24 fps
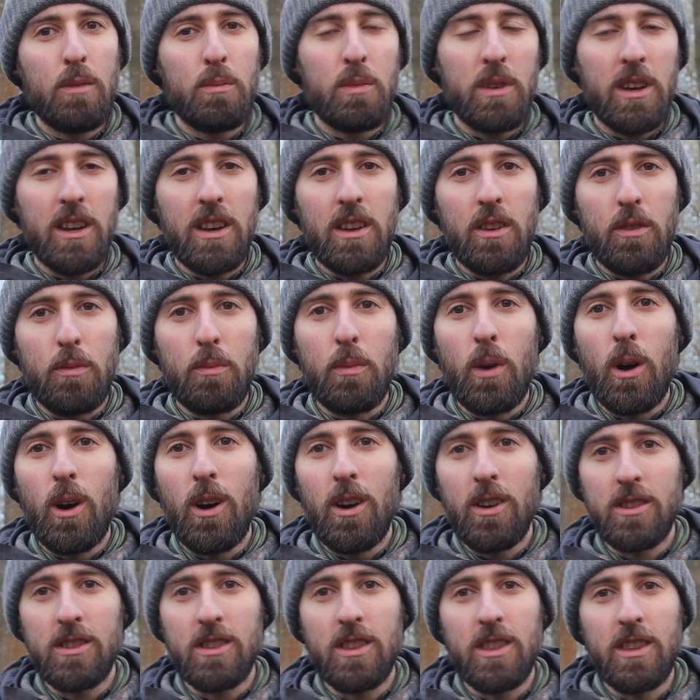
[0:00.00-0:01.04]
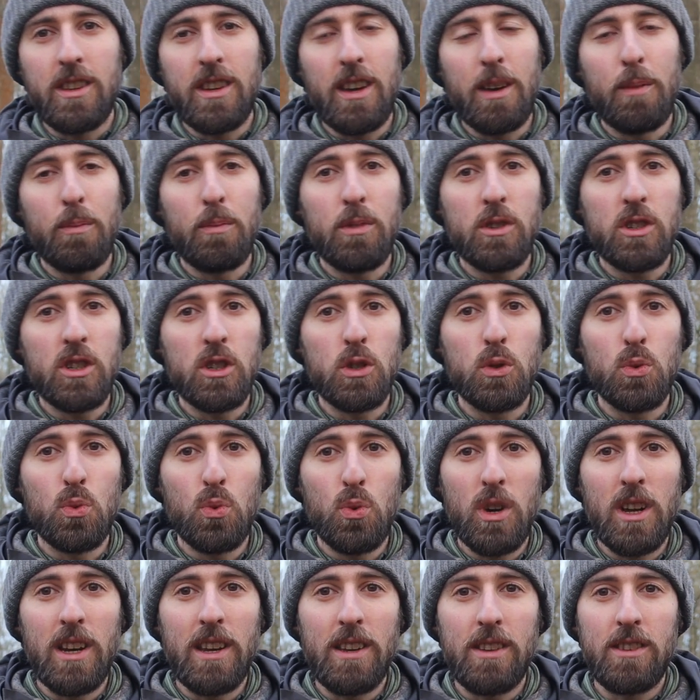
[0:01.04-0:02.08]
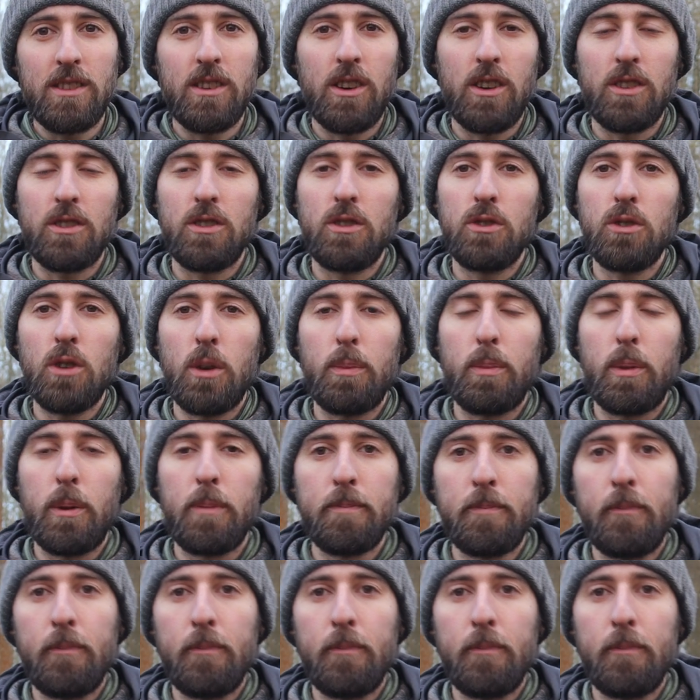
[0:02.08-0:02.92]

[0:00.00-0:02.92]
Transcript: beginning of March the temperatures really start to drop.